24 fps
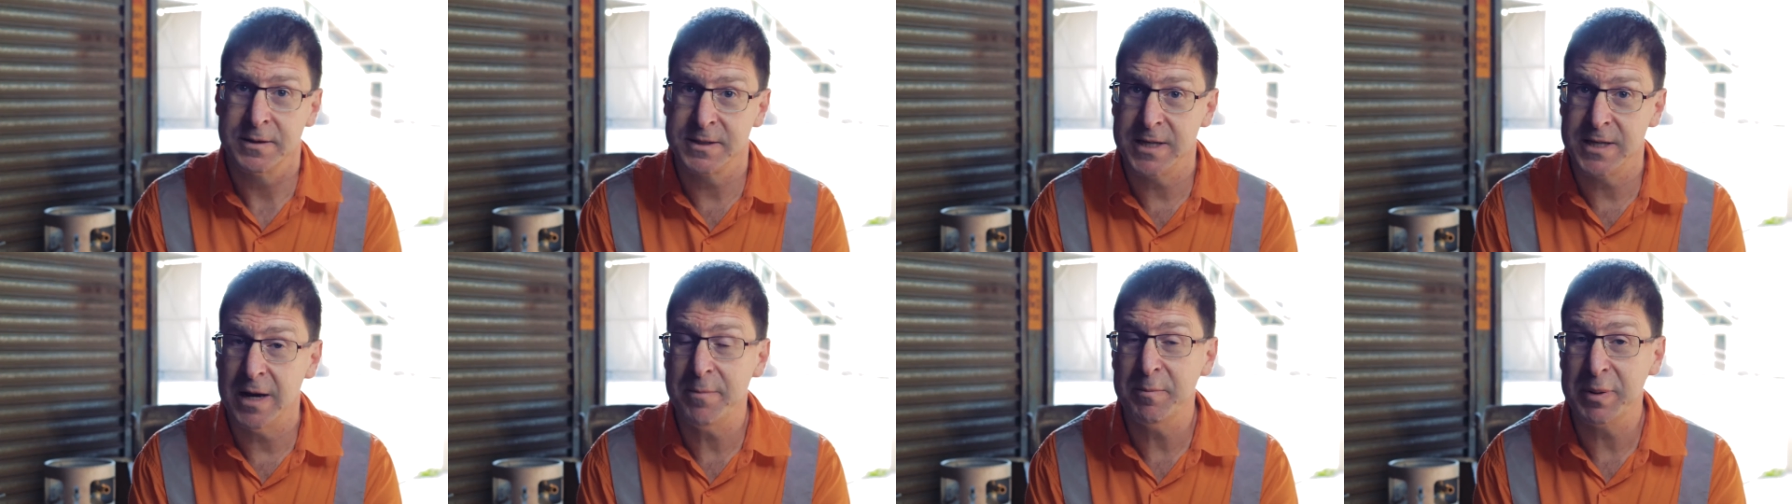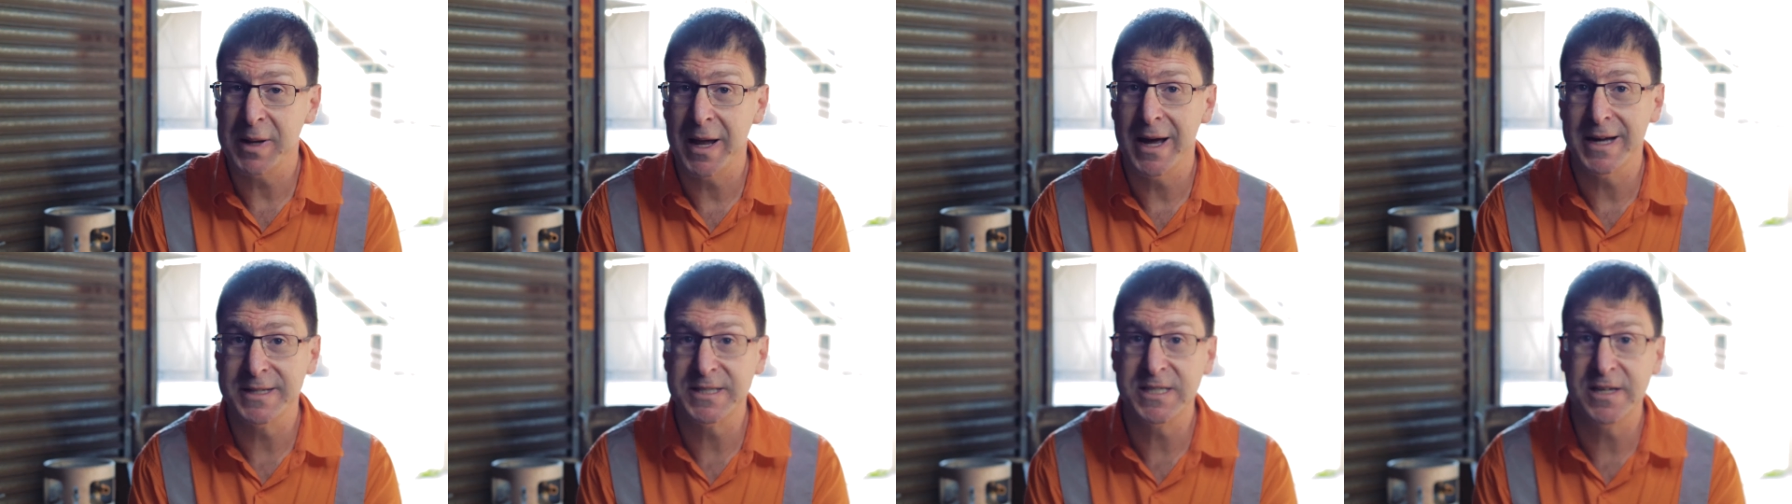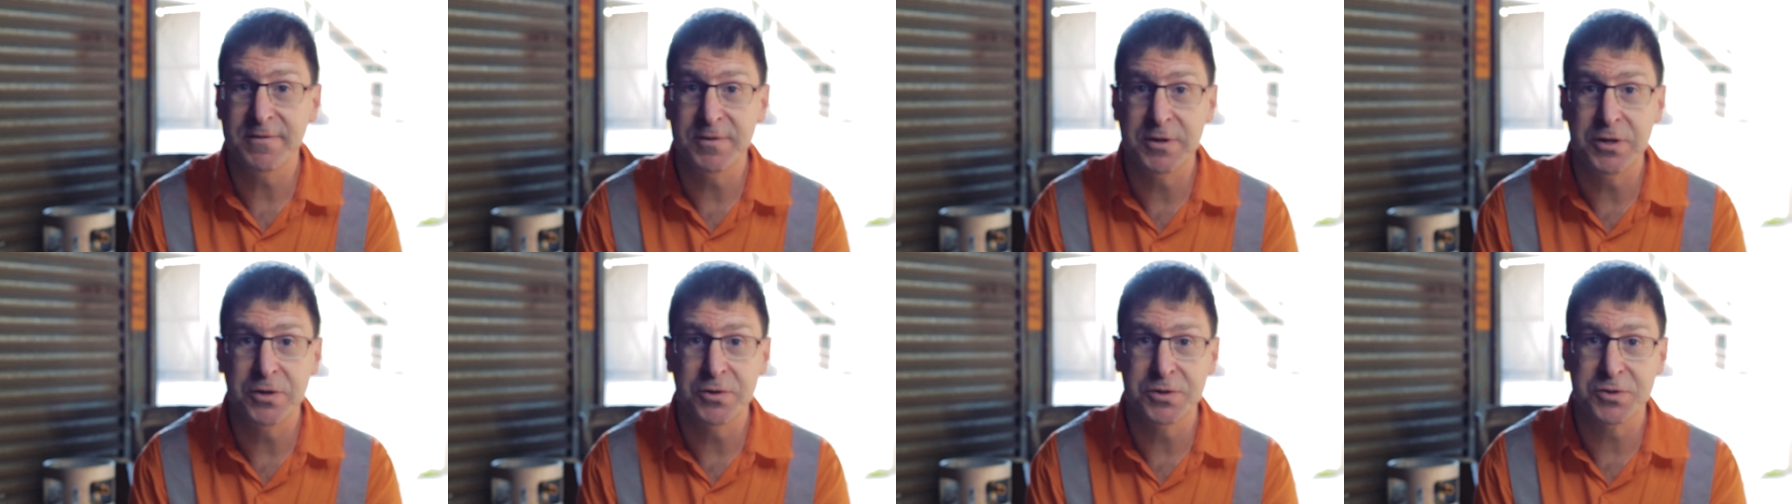Some
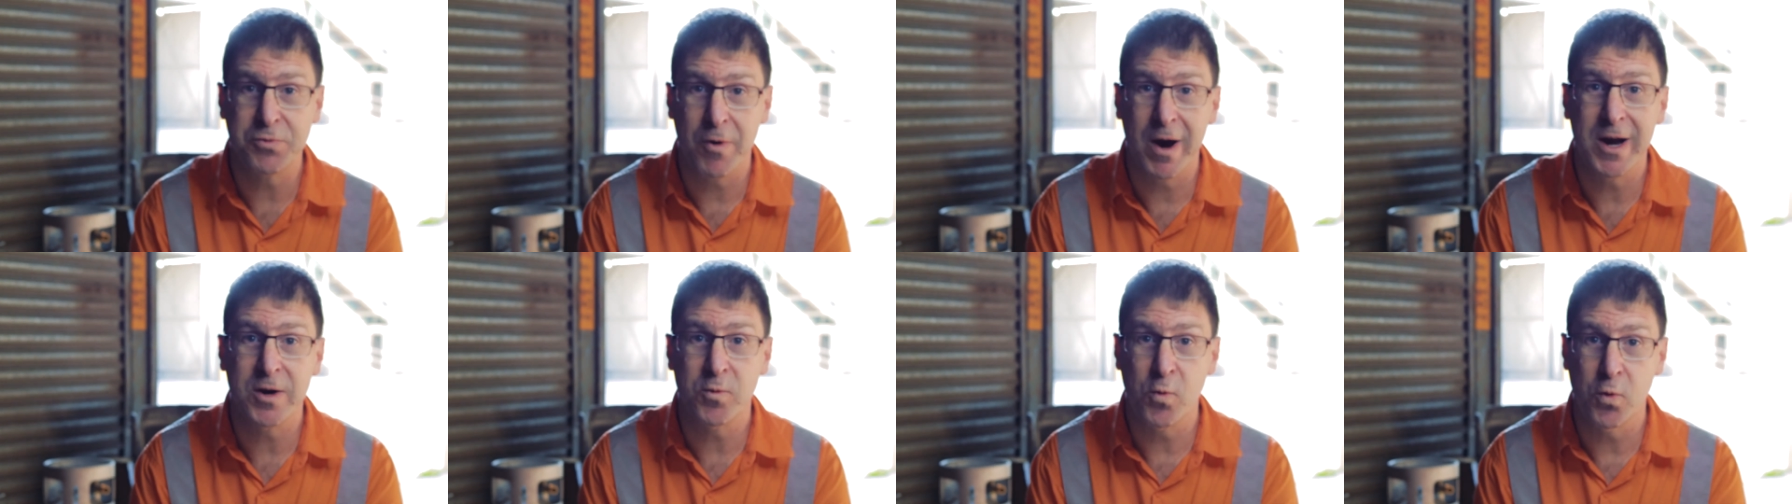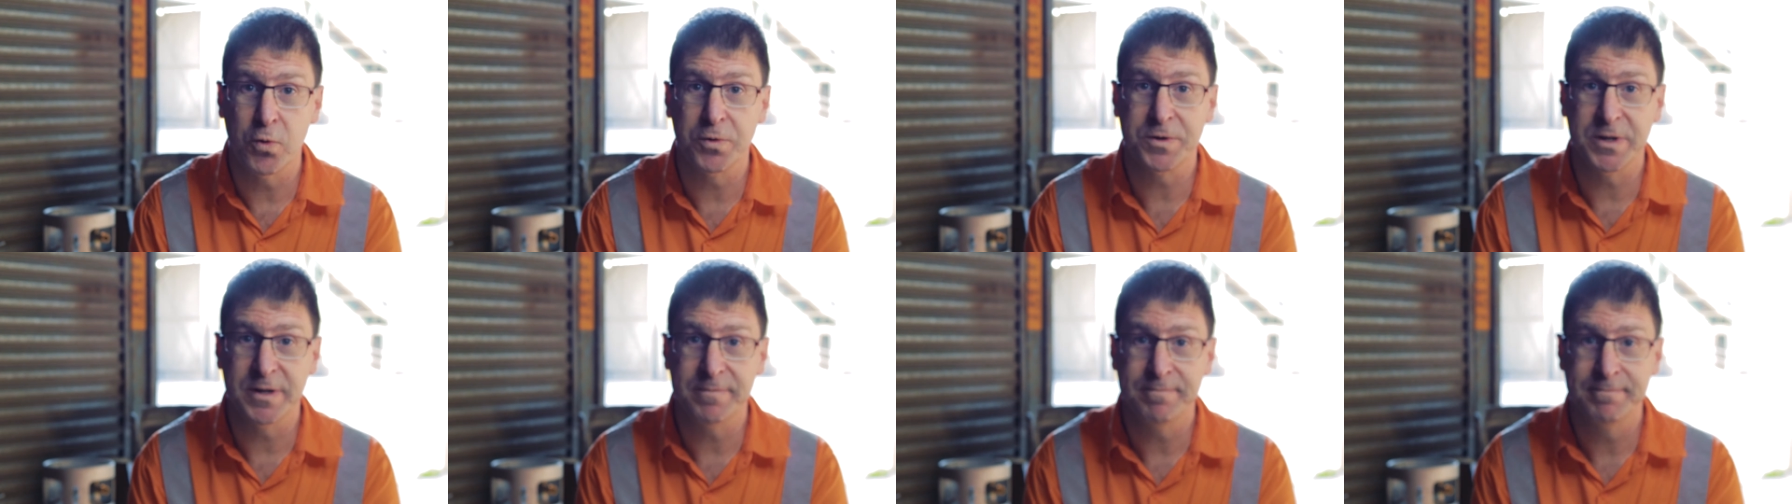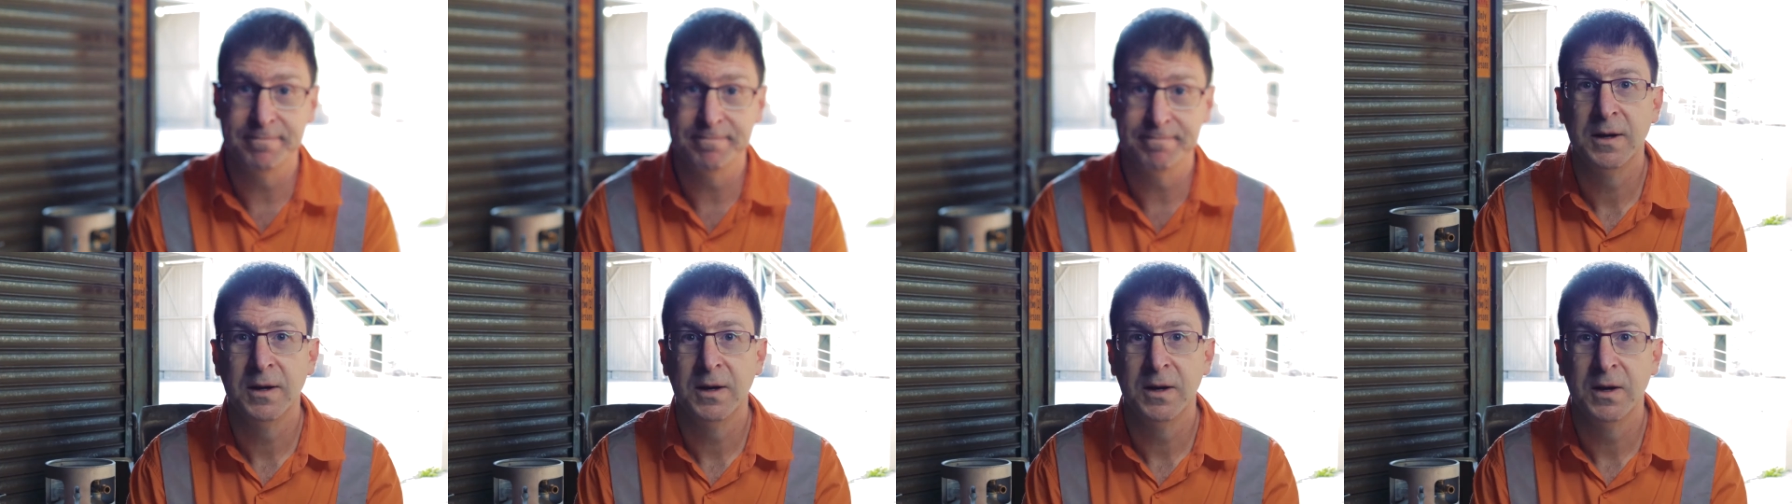plants even use rainwater.
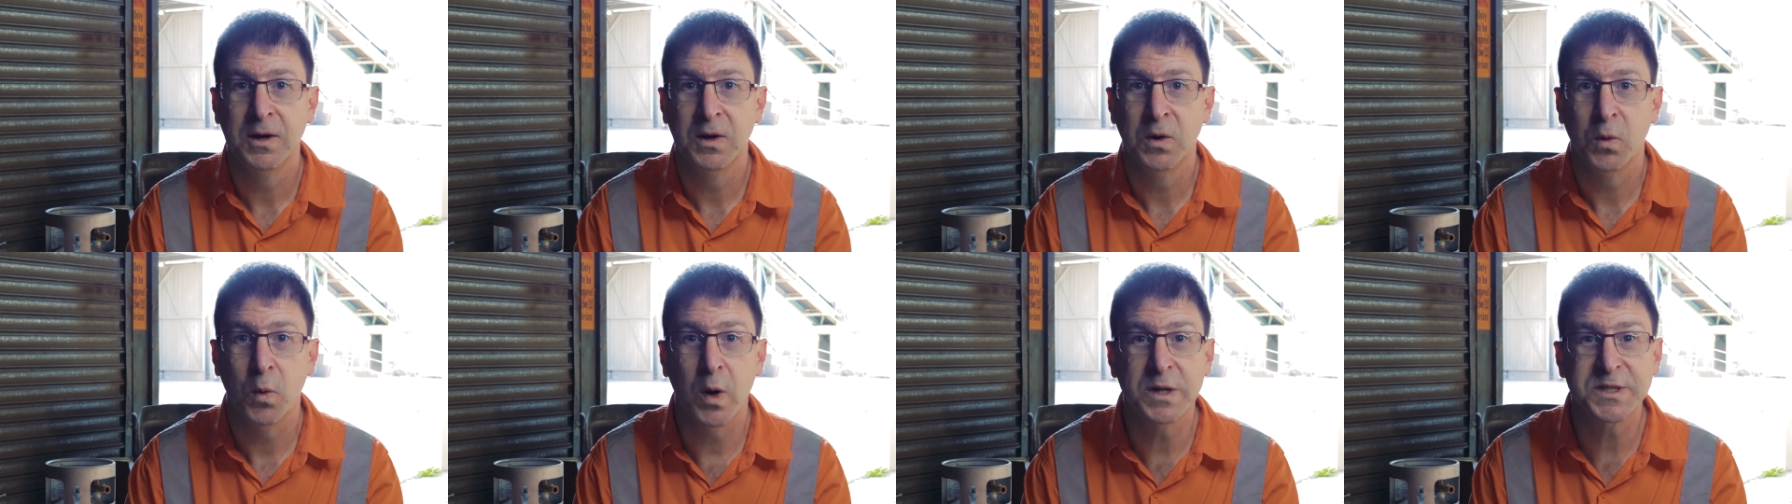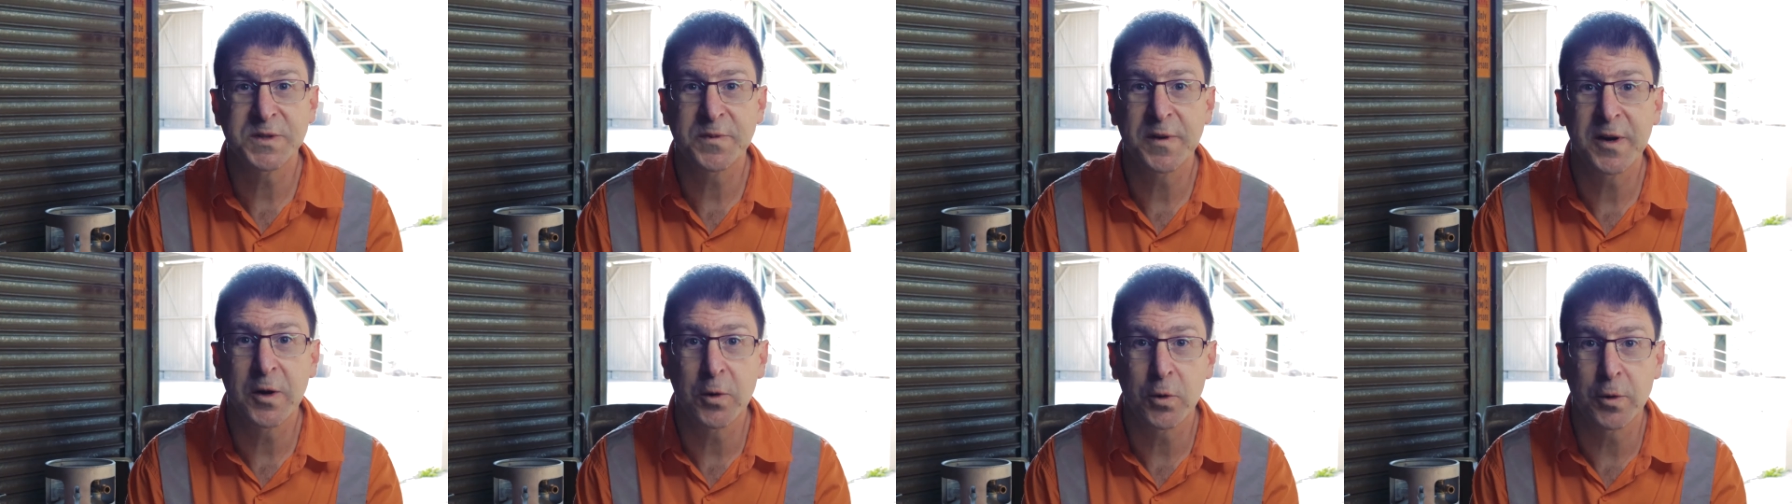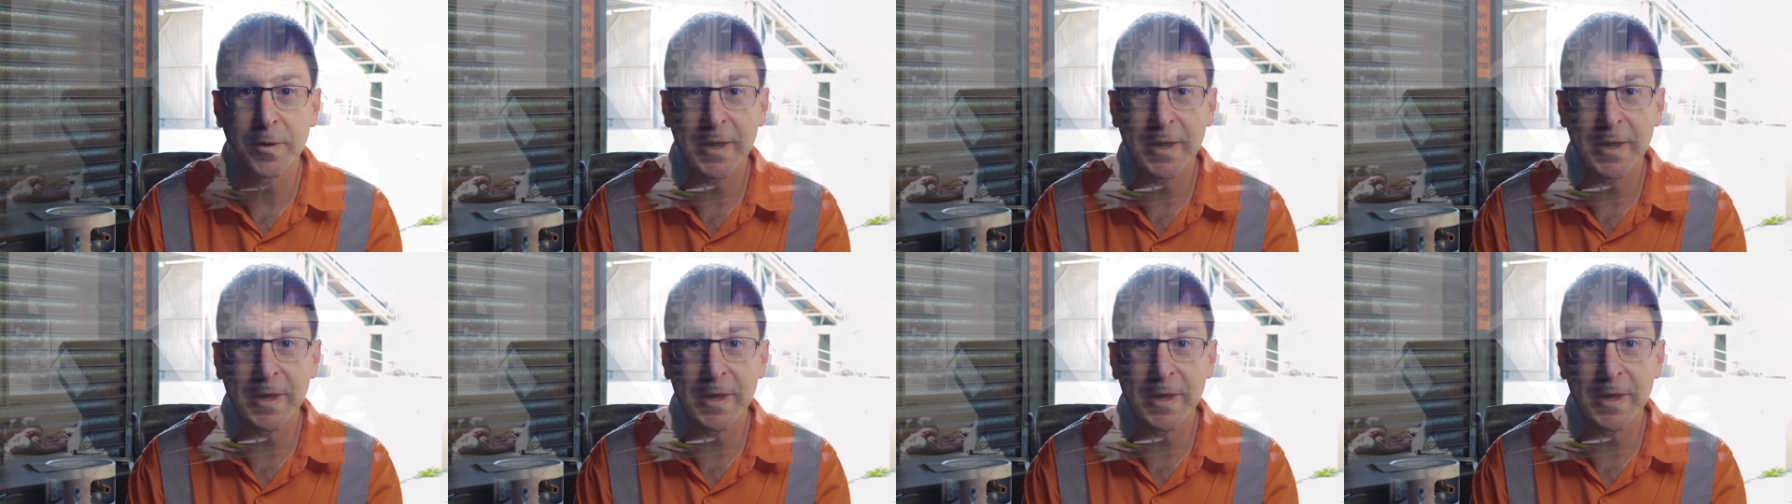Once we have got